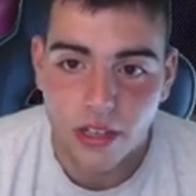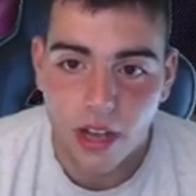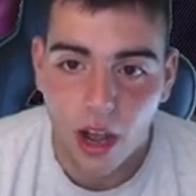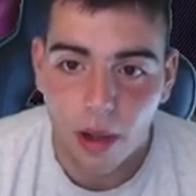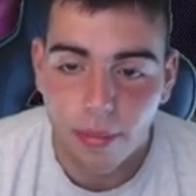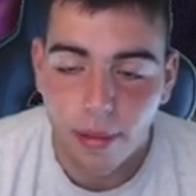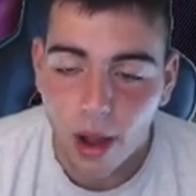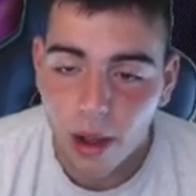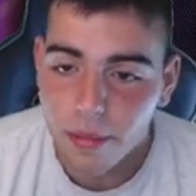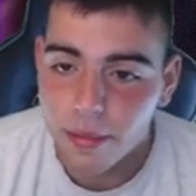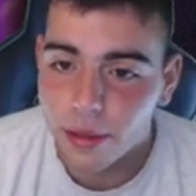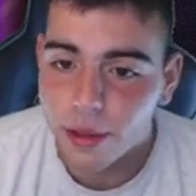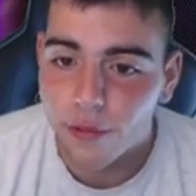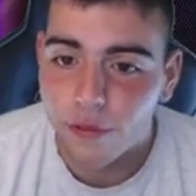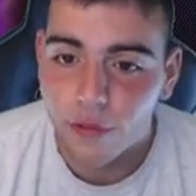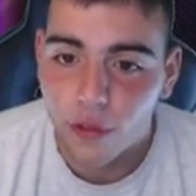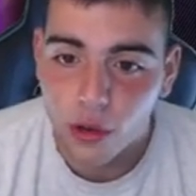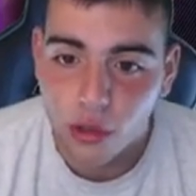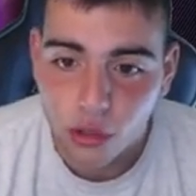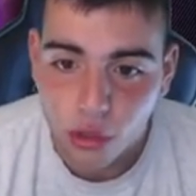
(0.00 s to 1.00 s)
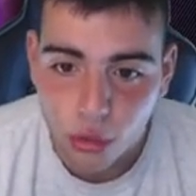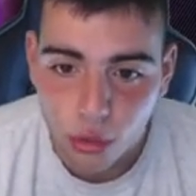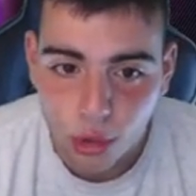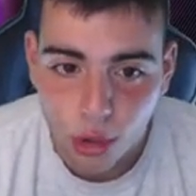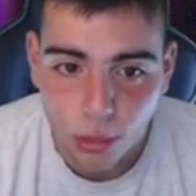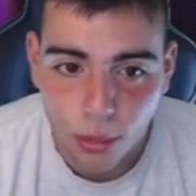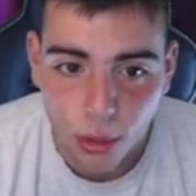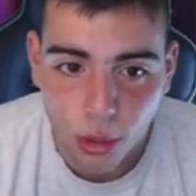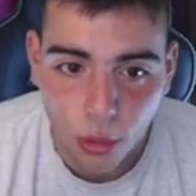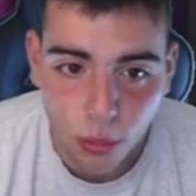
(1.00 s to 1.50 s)
I'll probably be the first
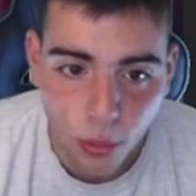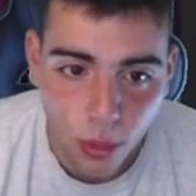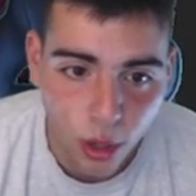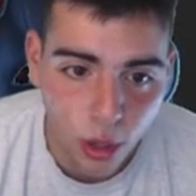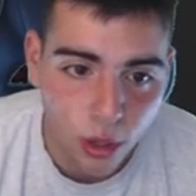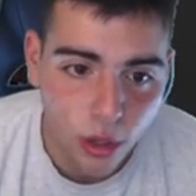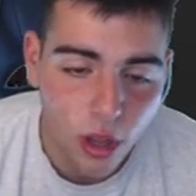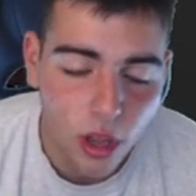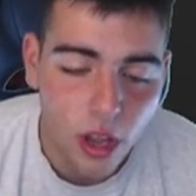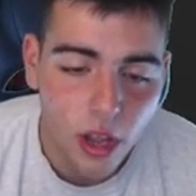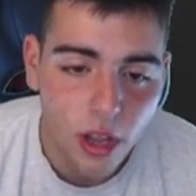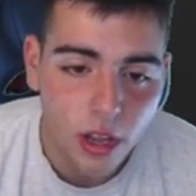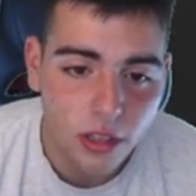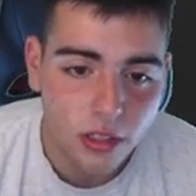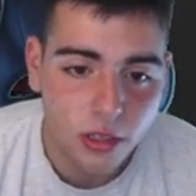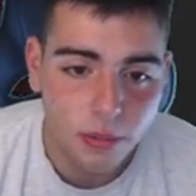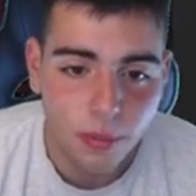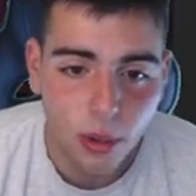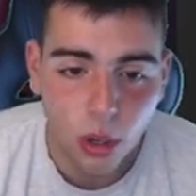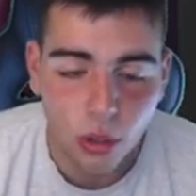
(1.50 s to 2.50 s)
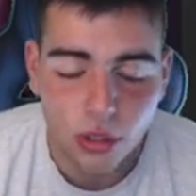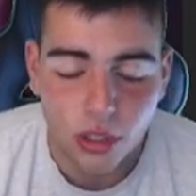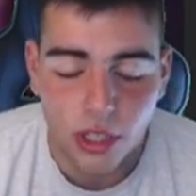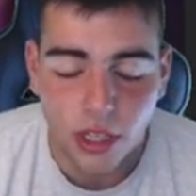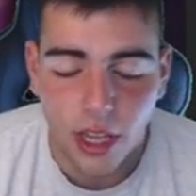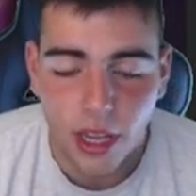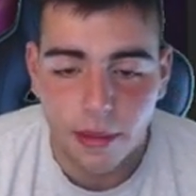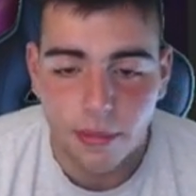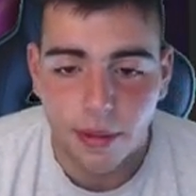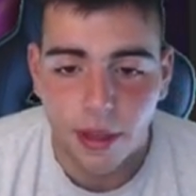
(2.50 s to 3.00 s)
YouTuber in the world to post a
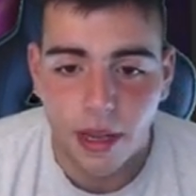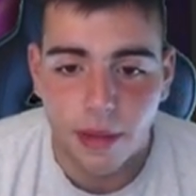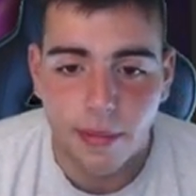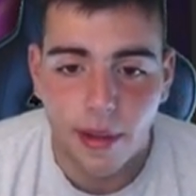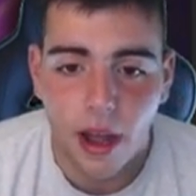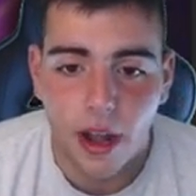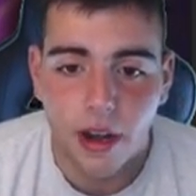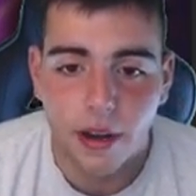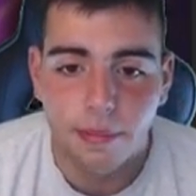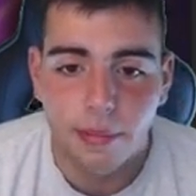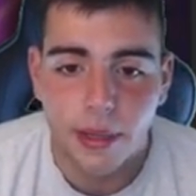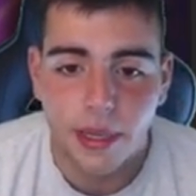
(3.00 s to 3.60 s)
gameplay about it. But